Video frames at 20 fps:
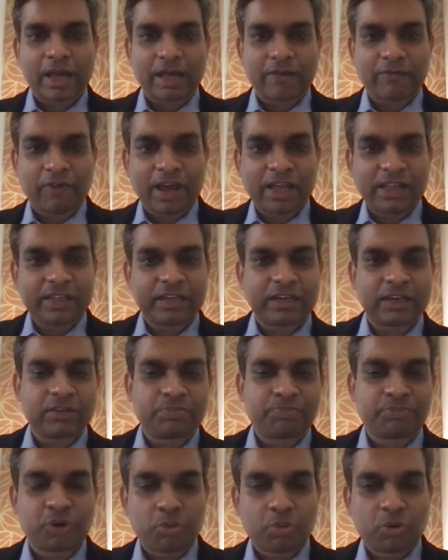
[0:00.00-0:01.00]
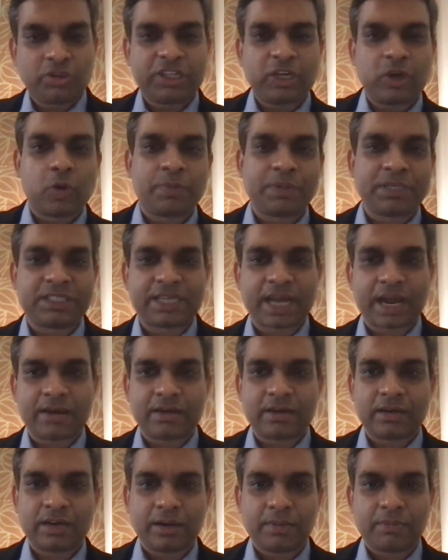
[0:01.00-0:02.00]
while they promote the open
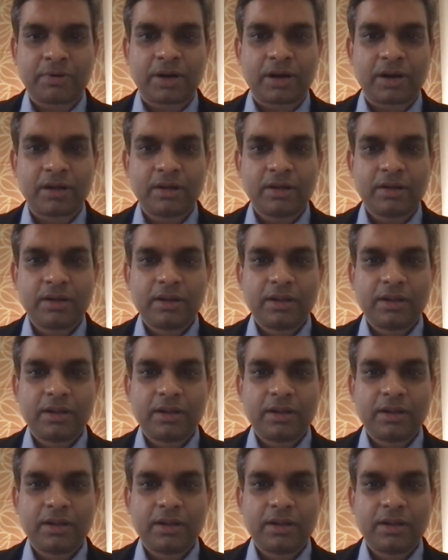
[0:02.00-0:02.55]
standard Libra